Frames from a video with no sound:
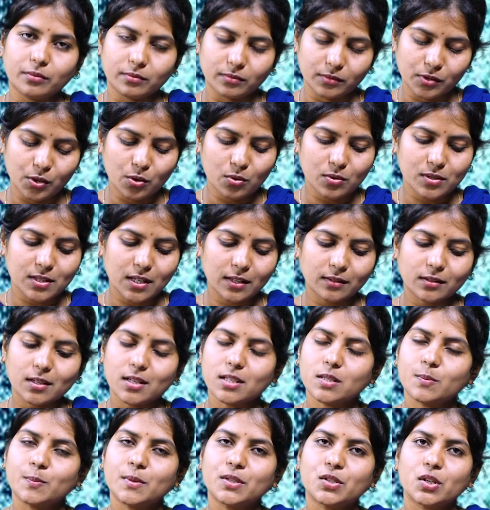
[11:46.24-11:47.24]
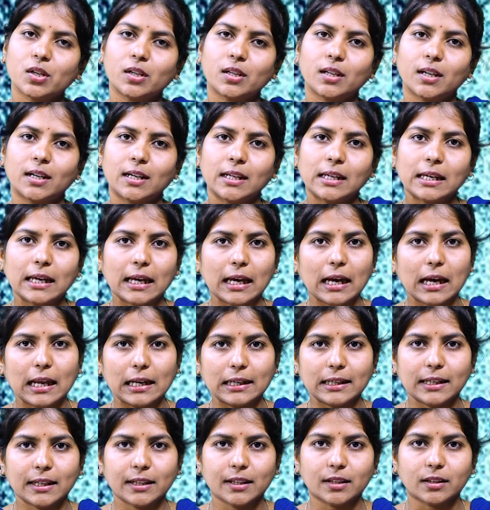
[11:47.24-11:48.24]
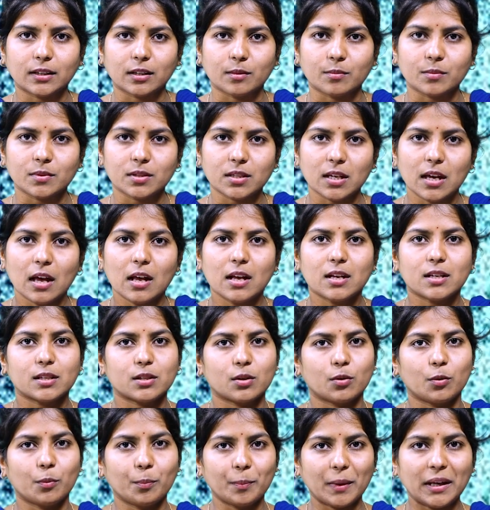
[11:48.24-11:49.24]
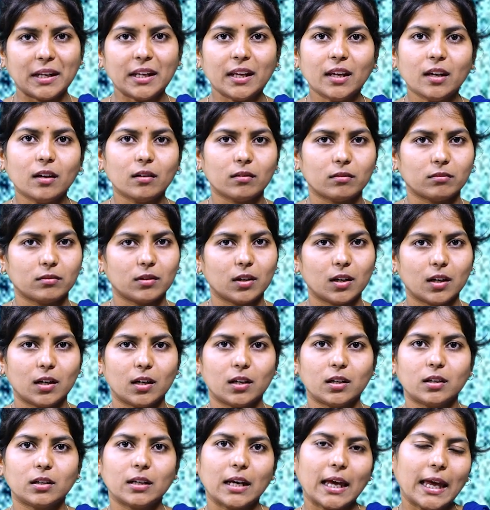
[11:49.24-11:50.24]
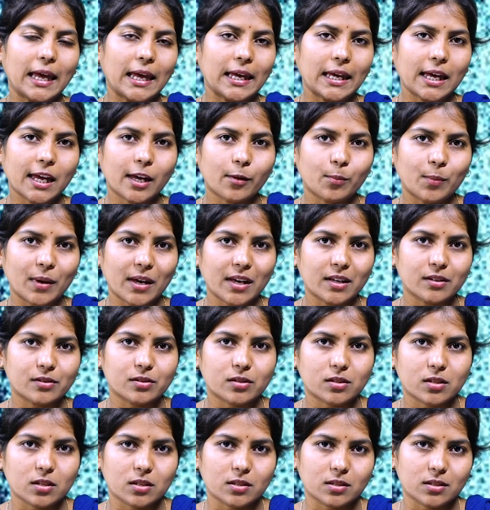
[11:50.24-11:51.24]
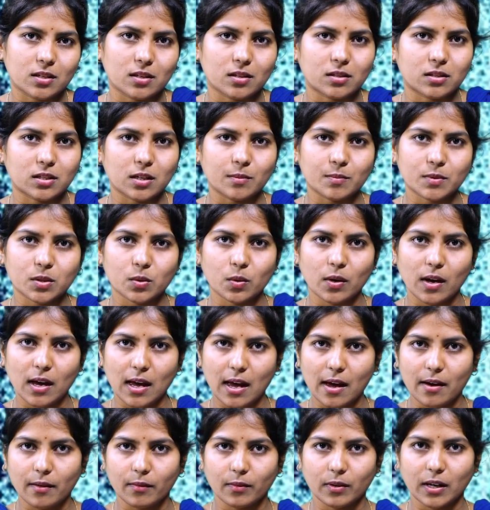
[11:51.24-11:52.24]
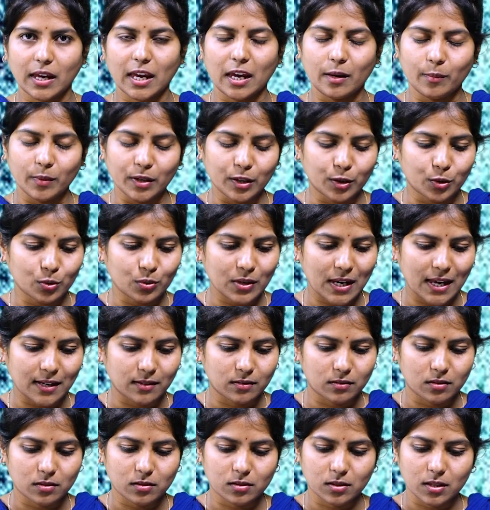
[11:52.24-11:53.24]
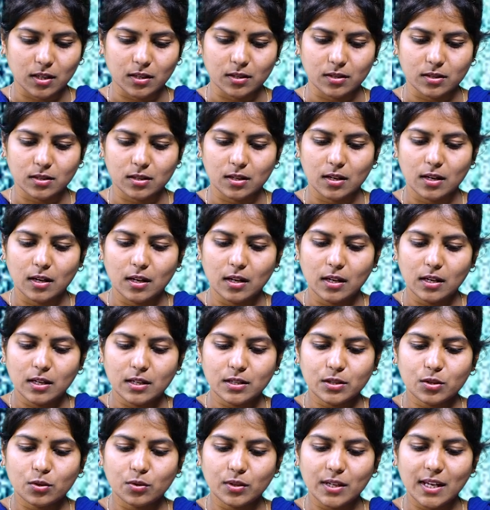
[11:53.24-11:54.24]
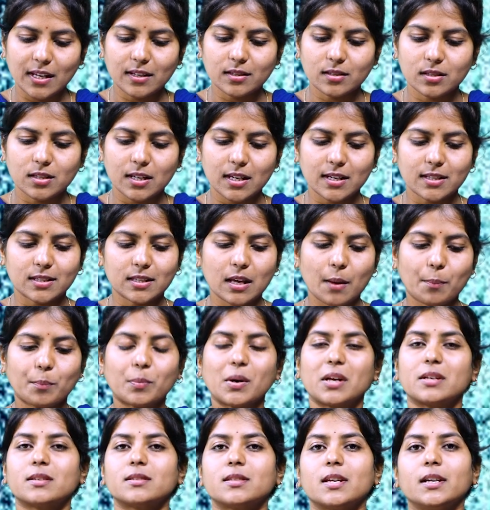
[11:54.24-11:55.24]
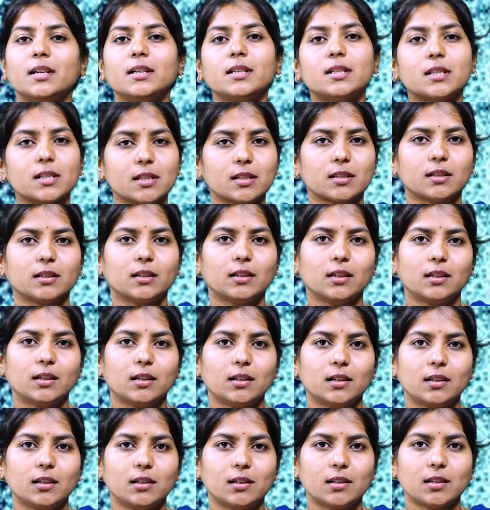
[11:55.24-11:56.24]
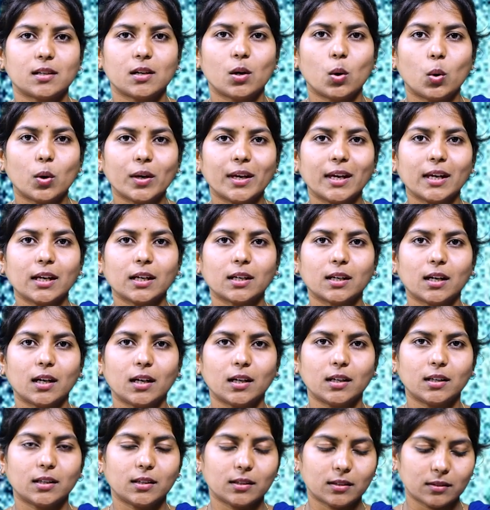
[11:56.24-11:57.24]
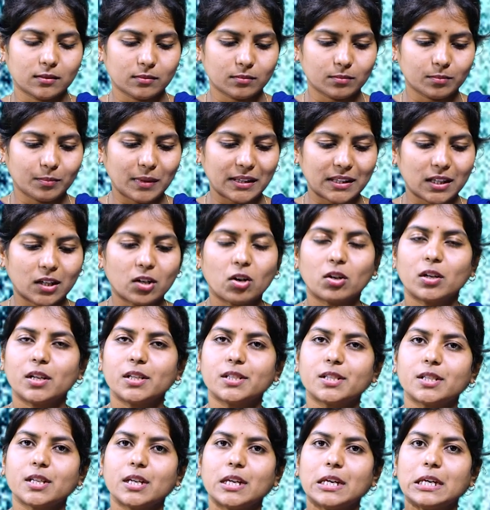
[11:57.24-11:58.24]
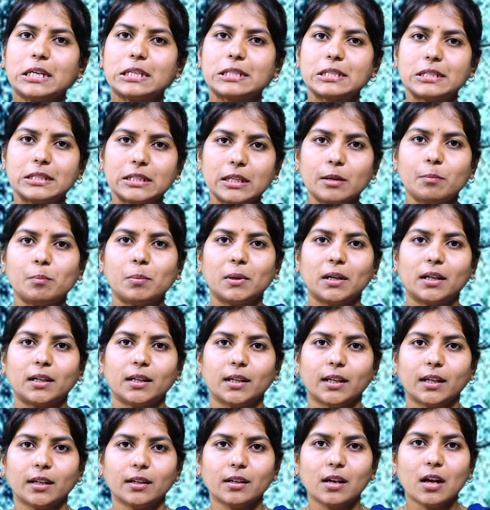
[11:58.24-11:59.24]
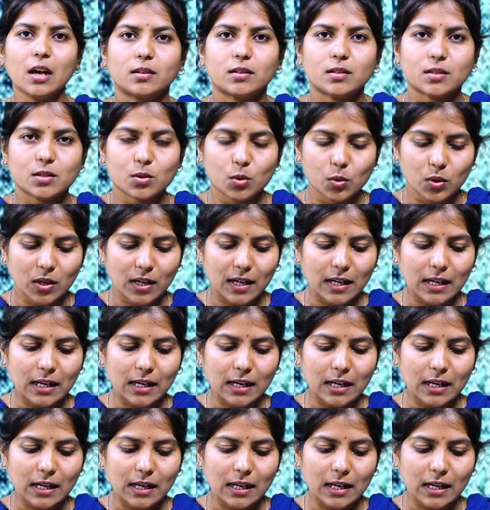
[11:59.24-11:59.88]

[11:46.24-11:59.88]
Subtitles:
using these machine learning algorithms, so many AI based systems came into existence. So next is the present going methodology is deep learning. So